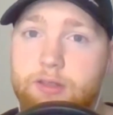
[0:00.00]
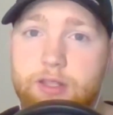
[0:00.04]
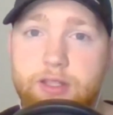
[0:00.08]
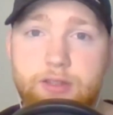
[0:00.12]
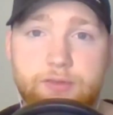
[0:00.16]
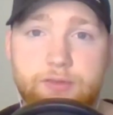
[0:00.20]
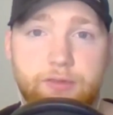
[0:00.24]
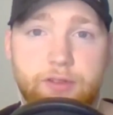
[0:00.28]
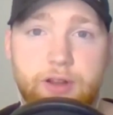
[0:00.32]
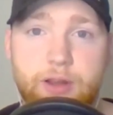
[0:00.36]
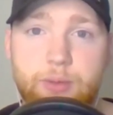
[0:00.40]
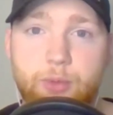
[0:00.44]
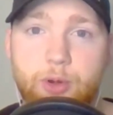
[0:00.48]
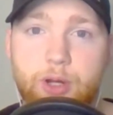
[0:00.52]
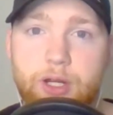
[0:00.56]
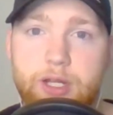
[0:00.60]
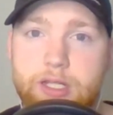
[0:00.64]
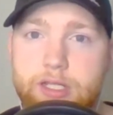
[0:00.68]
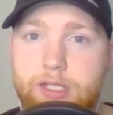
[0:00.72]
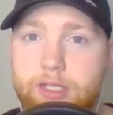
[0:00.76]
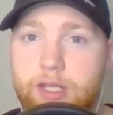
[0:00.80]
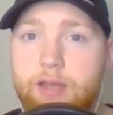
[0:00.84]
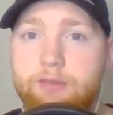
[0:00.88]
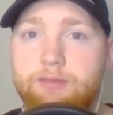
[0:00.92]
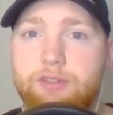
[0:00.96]
framework is
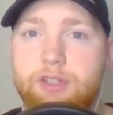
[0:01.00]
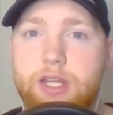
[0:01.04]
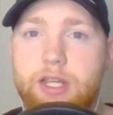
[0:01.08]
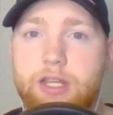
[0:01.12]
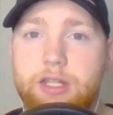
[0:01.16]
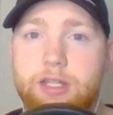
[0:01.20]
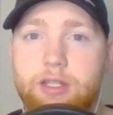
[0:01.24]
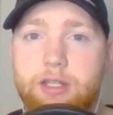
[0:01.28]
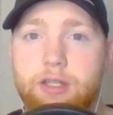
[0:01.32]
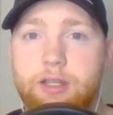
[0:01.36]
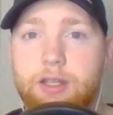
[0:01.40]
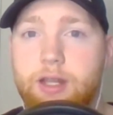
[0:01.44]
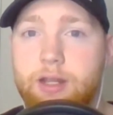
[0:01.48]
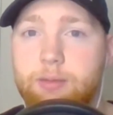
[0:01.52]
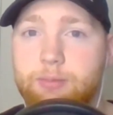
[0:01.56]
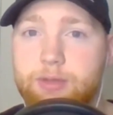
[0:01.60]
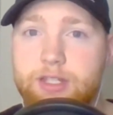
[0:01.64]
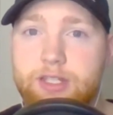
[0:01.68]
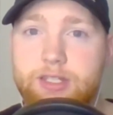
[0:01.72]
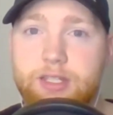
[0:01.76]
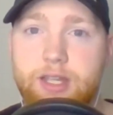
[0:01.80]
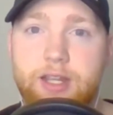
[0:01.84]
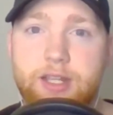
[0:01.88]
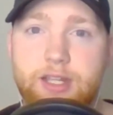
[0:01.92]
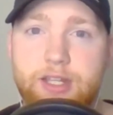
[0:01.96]
life-changing, and I'm
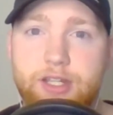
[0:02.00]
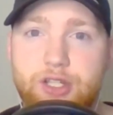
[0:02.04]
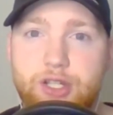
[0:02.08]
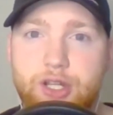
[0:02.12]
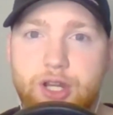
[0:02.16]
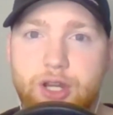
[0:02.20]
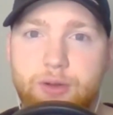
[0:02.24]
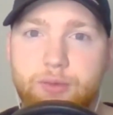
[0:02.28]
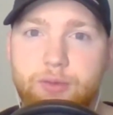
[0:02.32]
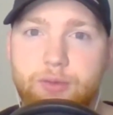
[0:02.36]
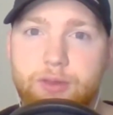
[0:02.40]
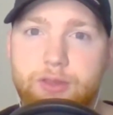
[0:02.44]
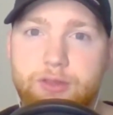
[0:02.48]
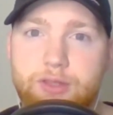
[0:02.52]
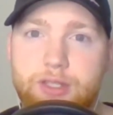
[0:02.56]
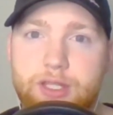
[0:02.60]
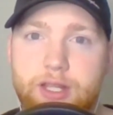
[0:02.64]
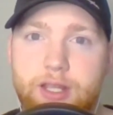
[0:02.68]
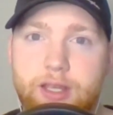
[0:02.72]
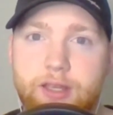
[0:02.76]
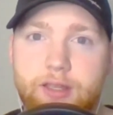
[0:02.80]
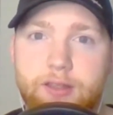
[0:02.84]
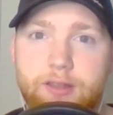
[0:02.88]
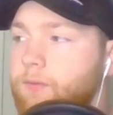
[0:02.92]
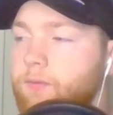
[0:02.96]
excited to share it with you
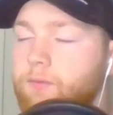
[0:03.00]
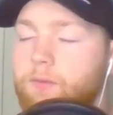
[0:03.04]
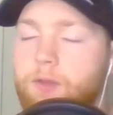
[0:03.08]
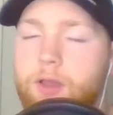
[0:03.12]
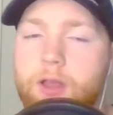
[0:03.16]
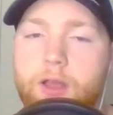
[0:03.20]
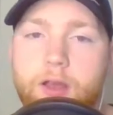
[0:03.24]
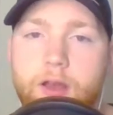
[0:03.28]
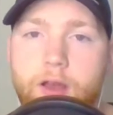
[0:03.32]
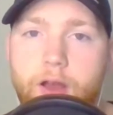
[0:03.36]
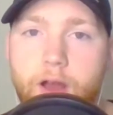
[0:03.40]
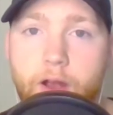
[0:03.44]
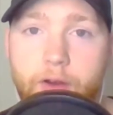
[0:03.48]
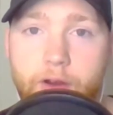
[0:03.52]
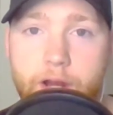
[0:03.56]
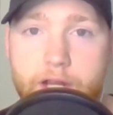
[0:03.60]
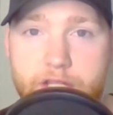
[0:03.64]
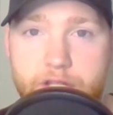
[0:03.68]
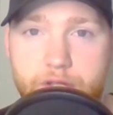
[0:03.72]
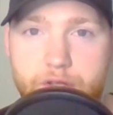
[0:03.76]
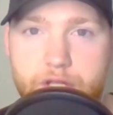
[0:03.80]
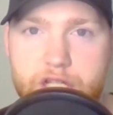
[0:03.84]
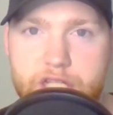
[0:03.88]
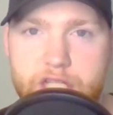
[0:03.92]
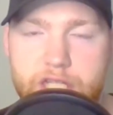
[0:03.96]
today. All right, so
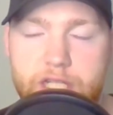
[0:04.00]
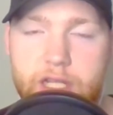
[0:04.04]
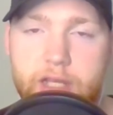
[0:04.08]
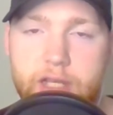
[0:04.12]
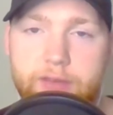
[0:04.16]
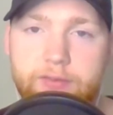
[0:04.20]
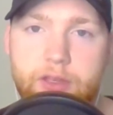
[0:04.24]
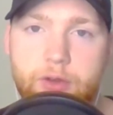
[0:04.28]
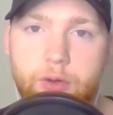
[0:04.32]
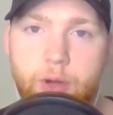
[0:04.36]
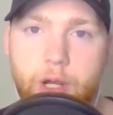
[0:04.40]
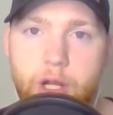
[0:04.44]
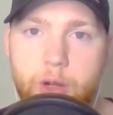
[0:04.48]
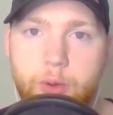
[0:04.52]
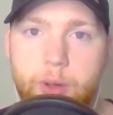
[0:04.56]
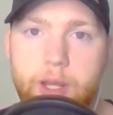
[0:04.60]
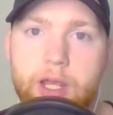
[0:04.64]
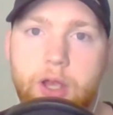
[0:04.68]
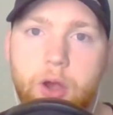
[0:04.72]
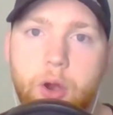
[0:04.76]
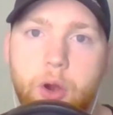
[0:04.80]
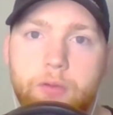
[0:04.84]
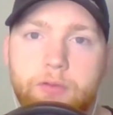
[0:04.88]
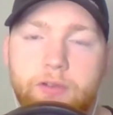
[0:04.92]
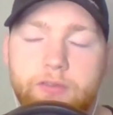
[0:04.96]
just to give you a quick
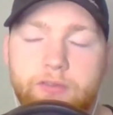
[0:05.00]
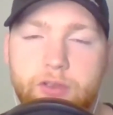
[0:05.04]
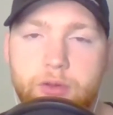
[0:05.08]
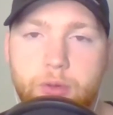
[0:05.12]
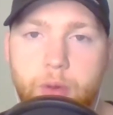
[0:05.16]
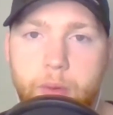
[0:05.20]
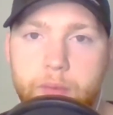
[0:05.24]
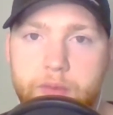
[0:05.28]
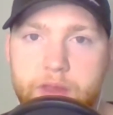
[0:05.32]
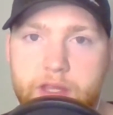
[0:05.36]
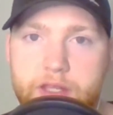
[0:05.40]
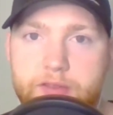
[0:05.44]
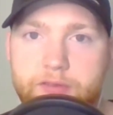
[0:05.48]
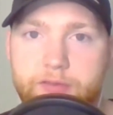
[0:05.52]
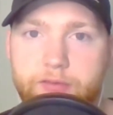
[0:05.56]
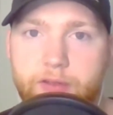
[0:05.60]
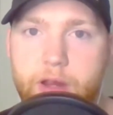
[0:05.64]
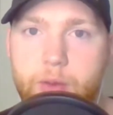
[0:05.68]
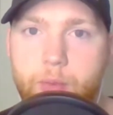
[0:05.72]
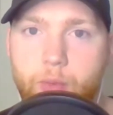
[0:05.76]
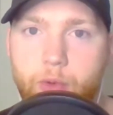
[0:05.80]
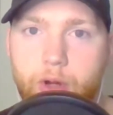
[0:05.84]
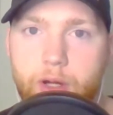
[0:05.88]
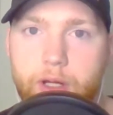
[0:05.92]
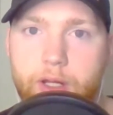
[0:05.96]
overview of this
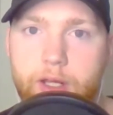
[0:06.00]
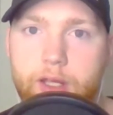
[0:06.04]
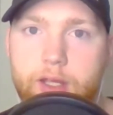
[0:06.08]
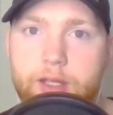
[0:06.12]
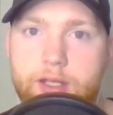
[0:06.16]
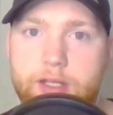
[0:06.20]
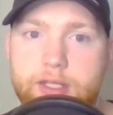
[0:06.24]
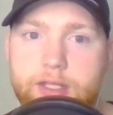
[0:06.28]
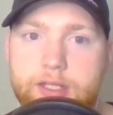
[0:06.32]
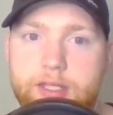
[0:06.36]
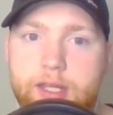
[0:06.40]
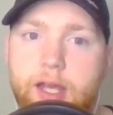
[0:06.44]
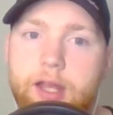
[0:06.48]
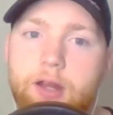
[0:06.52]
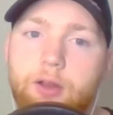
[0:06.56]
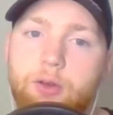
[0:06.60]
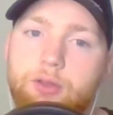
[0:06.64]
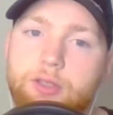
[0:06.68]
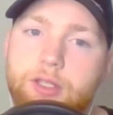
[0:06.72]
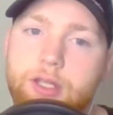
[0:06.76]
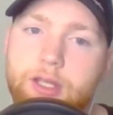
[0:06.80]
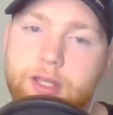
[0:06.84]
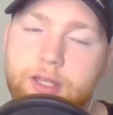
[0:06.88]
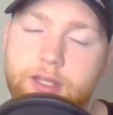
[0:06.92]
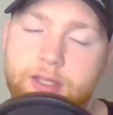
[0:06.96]
framework, titled
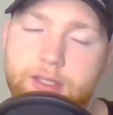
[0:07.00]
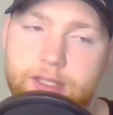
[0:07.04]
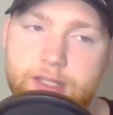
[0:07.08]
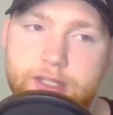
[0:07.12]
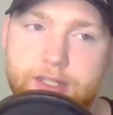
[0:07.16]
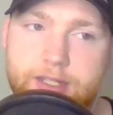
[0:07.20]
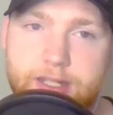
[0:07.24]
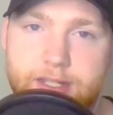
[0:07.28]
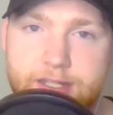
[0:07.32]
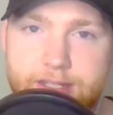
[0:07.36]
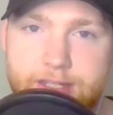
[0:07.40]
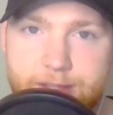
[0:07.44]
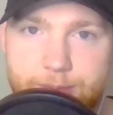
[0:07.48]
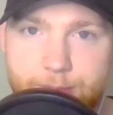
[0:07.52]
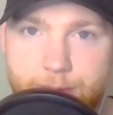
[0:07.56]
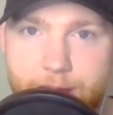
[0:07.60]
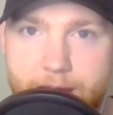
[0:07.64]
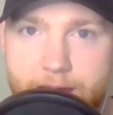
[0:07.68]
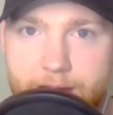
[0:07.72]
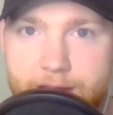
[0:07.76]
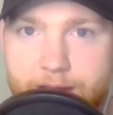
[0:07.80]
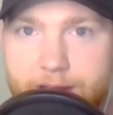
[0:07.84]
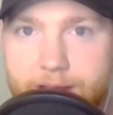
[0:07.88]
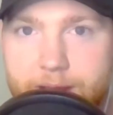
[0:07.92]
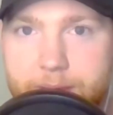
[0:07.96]
The
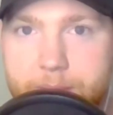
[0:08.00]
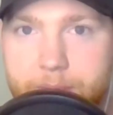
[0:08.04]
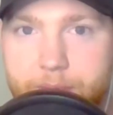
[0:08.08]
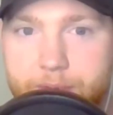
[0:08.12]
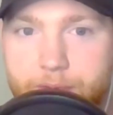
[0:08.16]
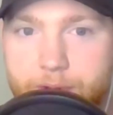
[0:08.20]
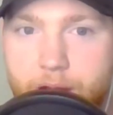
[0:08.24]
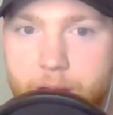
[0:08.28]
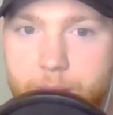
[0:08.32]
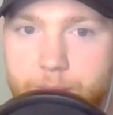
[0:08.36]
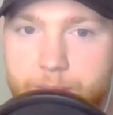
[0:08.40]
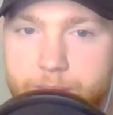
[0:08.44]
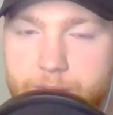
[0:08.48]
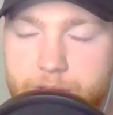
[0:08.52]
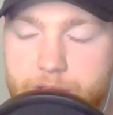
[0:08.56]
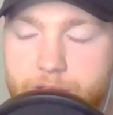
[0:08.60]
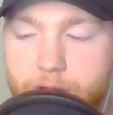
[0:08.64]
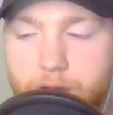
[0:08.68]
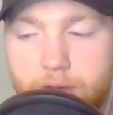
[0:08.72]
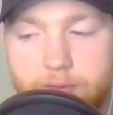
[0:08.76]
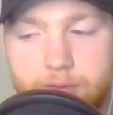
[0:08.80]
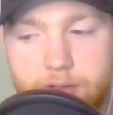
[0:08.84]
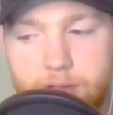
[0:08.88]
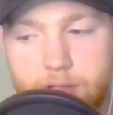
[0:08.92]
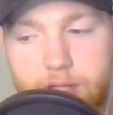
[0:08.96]
Systematic Problem
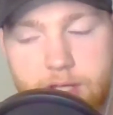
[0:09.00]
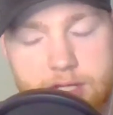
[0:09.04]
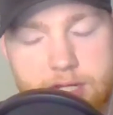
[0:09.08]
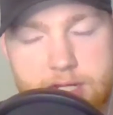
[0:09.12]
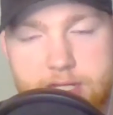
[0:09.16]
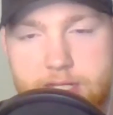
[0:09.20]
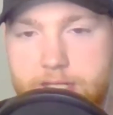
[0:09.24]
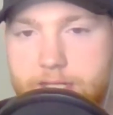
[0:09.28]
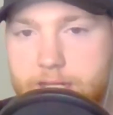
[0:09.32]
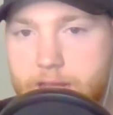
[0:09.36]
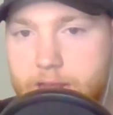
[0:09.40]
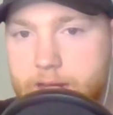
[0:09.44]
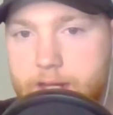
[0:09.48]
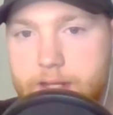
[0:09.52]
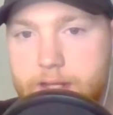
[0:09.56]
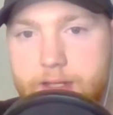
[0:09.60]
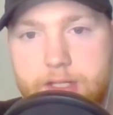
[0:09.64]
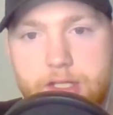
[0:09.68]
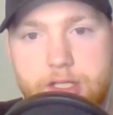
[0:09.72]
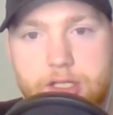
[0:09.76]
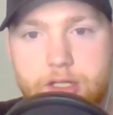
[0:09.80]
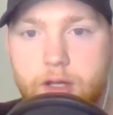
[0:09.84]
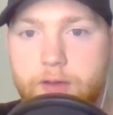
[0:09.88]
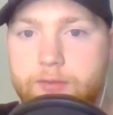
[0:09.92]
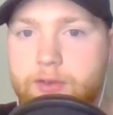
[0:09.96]
Solver. Like I said,
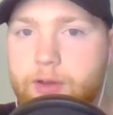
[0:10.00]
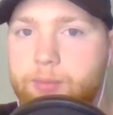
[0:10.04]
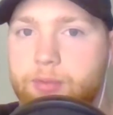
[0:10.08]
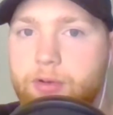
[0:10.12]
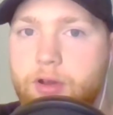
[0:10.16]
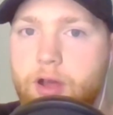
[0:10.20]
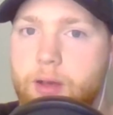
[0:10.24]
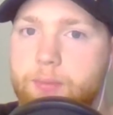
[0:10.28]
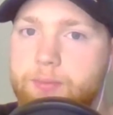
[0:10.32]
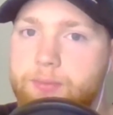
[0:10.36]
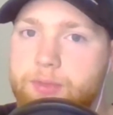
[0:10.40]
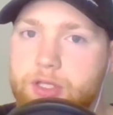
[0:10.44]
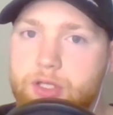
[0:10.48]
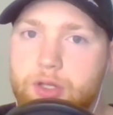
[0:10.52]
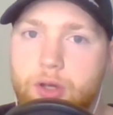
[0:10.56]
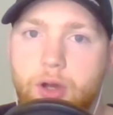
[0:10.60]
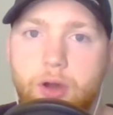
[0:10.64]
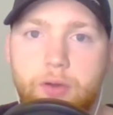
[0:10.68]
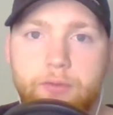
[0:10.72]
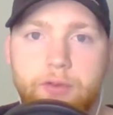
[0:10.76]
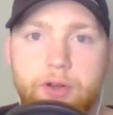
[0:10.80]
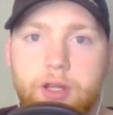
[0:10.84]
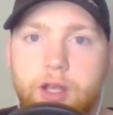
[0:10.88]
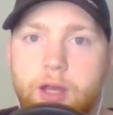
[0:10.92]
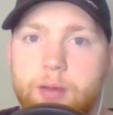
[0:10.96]
solve your problems,
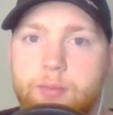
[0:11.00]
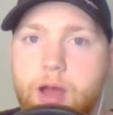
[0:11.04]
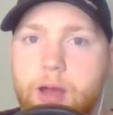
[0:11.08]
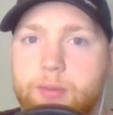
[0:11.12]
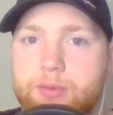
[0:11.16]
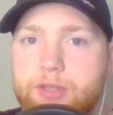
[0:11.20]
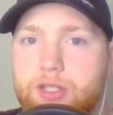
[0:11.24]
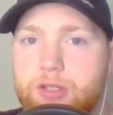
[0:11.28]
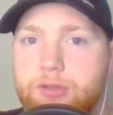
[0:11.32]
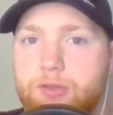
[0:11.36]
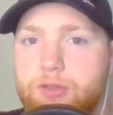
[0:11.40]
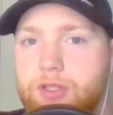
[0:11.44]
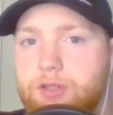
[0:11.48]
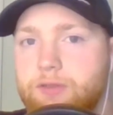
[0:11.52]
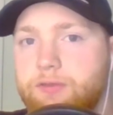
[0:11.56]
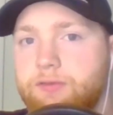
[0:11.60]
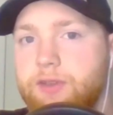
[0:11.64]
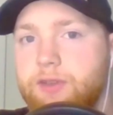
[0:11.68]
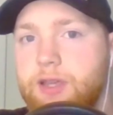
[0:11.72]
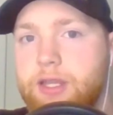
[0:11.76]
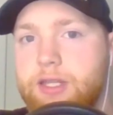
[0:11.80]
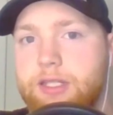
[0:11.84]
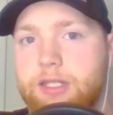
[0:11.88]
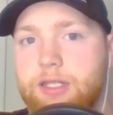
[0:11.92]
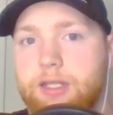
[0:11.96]
overcome obstacles you're
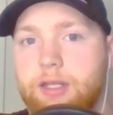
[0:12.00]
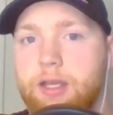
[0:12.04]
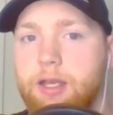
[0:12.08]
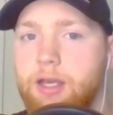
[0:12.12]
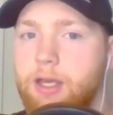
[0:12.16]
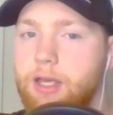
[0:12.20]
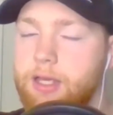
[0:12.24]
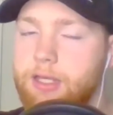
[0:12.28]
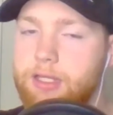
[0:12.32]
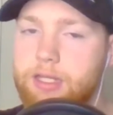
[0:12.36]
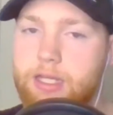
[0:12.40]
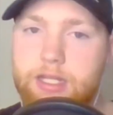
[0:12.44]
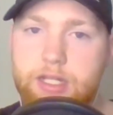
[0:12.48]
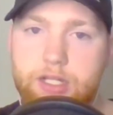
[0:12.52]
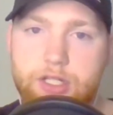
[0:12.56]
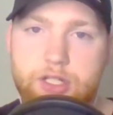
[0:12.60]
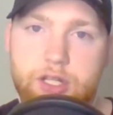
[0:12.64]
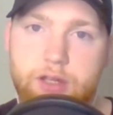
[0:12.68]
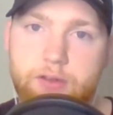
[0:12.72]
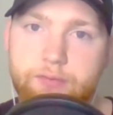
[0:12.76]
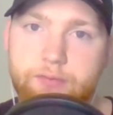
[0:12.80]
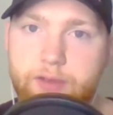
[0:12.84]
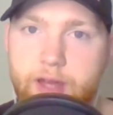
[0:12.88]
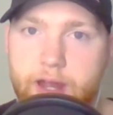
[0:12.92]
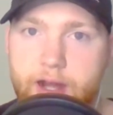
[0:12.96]
facing, get
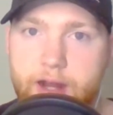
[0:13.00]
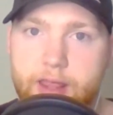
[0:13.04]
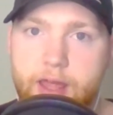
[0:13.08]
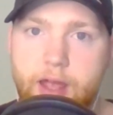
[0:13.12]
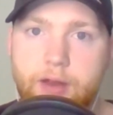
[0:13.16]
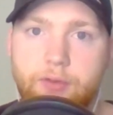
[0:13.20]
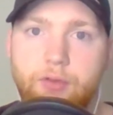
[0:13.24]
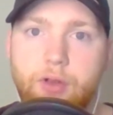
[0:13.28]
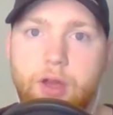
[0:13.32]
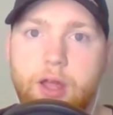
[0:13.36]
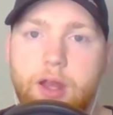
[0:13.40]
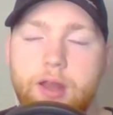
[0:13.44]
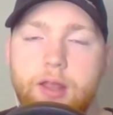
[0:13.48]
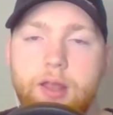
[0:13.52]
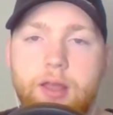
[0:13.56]
yourself out of that rut.